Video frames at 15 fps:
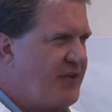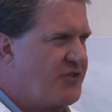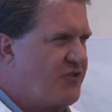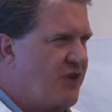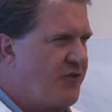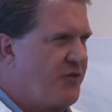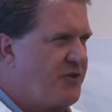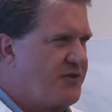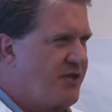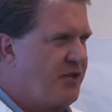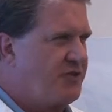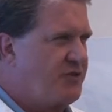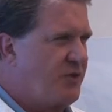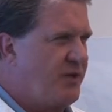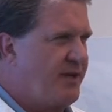strong their
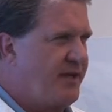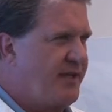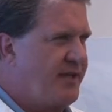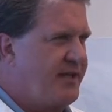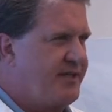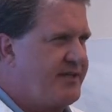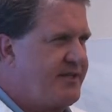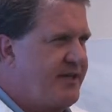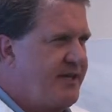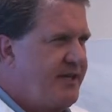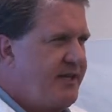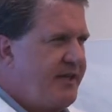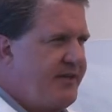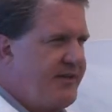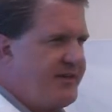deltoid is.
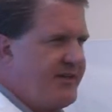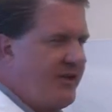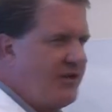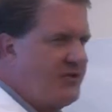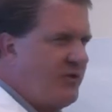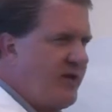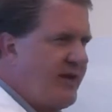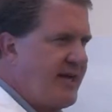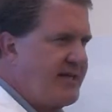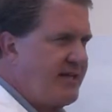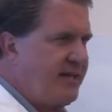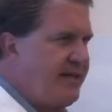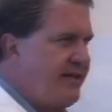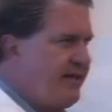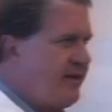The deltoid has a
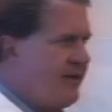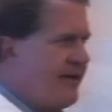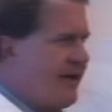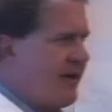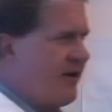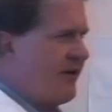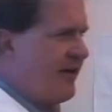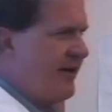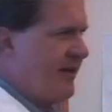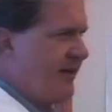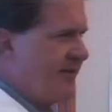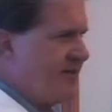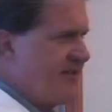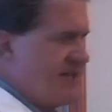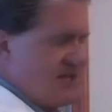little area
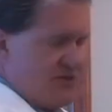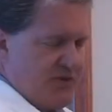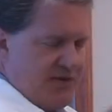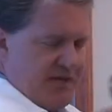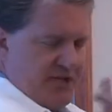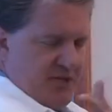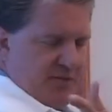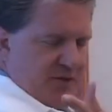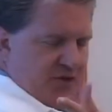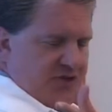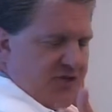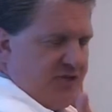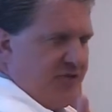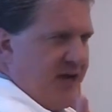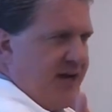of sensory
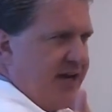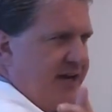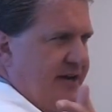distribution right